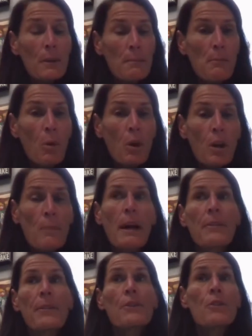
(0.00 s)
bit more
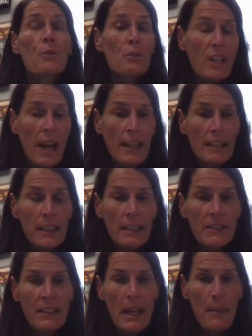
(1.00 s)
about the new
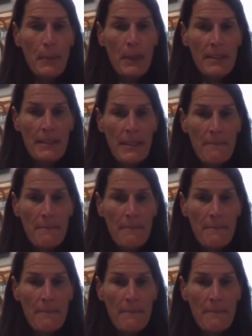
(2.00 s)
Skylands campus?